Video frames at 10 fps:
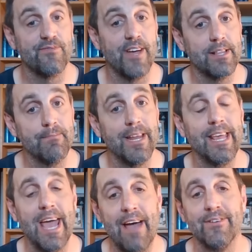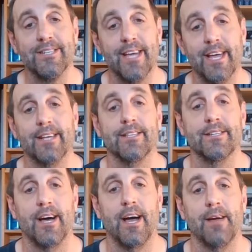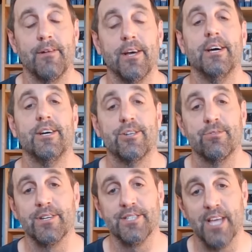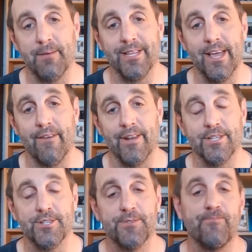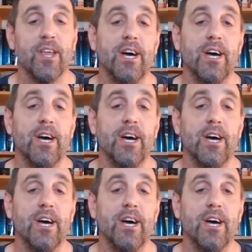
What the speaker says: In fact, many haven't taken the time to examine the evidence.